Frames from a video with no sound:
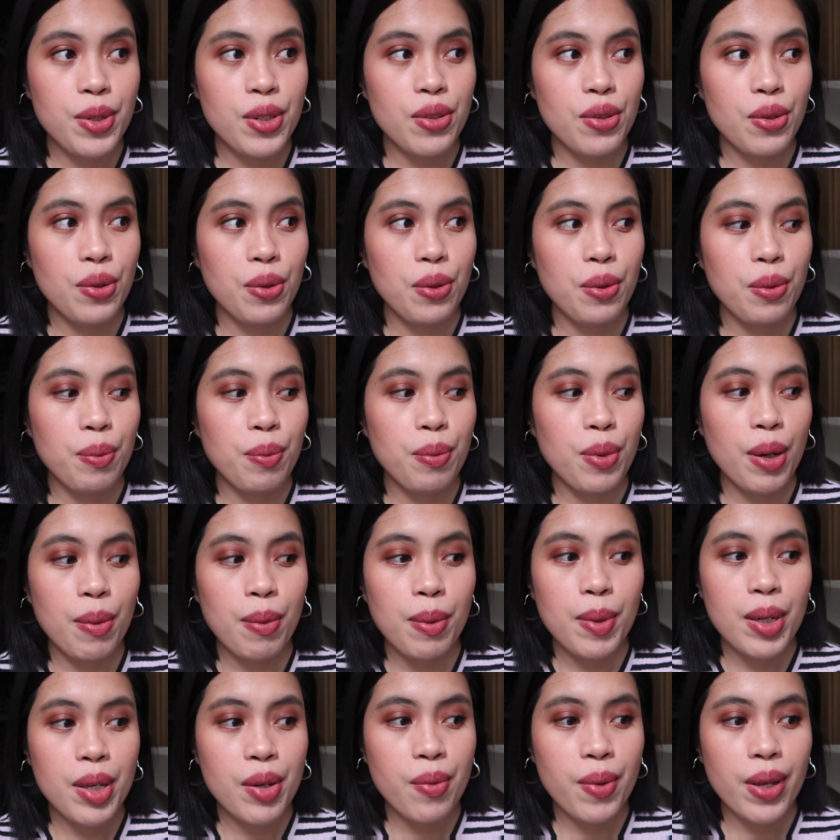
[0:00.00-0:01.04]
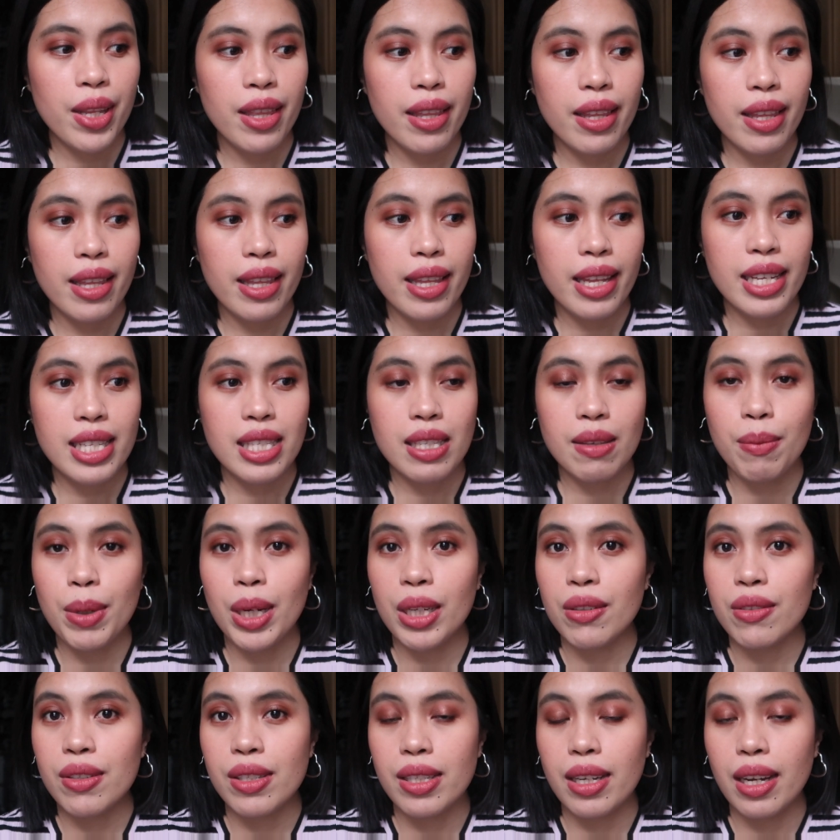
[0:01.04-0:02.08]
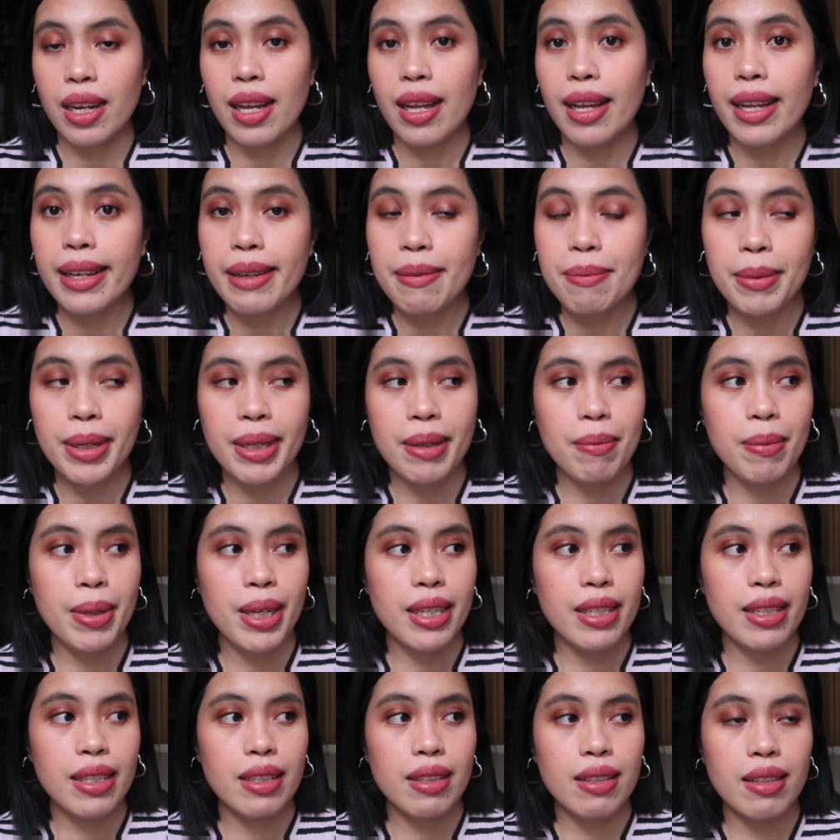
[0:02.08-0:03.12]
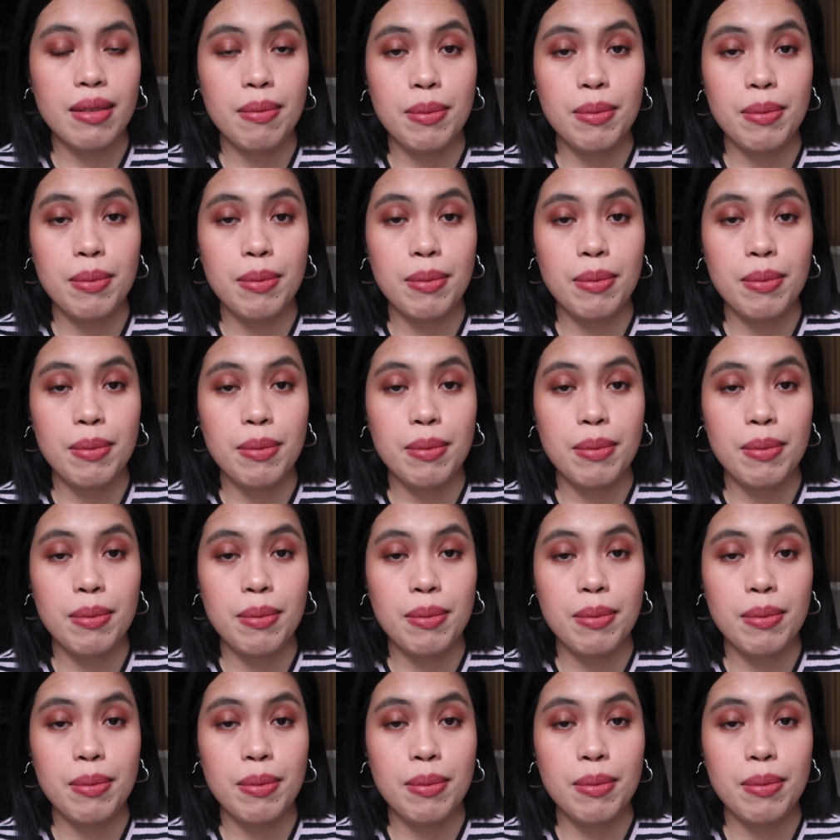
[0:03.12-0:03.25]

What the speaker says: so probably when it's back on stock I might buy it.